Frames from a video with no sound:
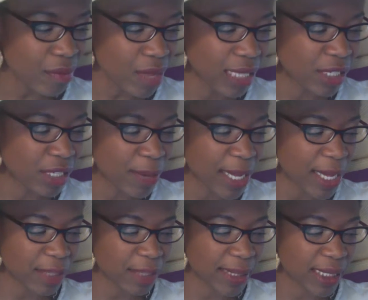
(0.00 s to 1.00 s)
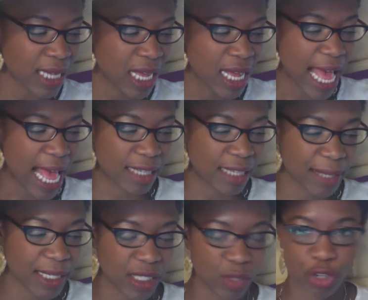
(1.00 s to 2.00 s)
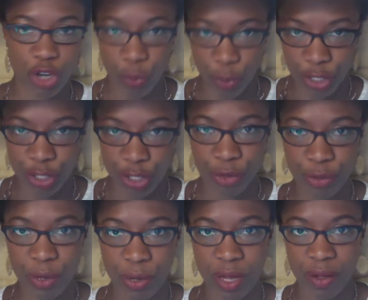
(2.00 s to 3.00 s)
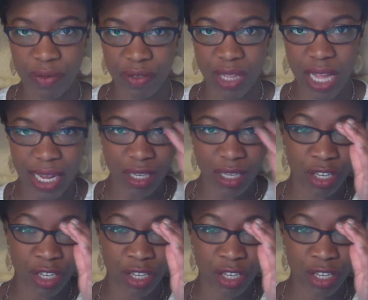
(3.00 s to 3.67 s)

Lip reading: And so my husband asked me, he says, when do you feel like,